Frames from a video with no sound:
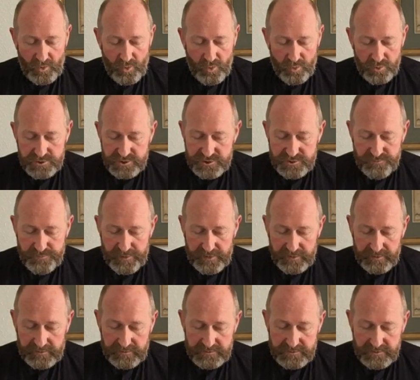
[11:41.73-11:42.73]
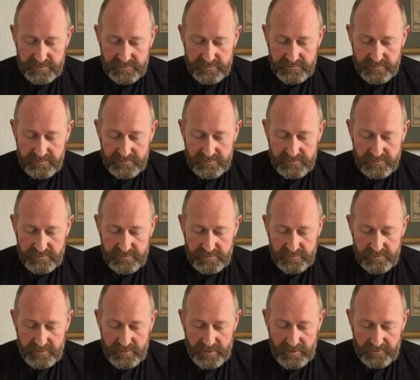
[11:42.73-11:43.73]
O Spirit,
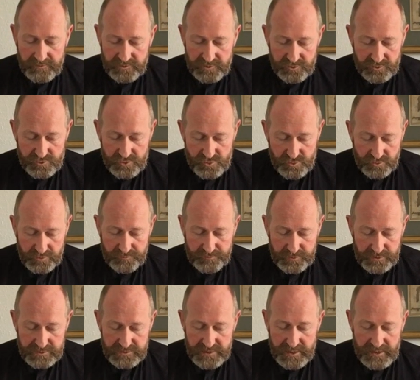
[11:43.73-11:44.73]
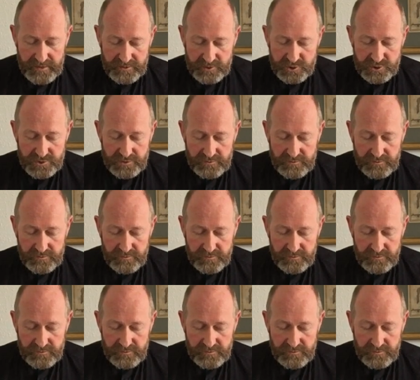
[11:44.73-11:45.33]
under your protection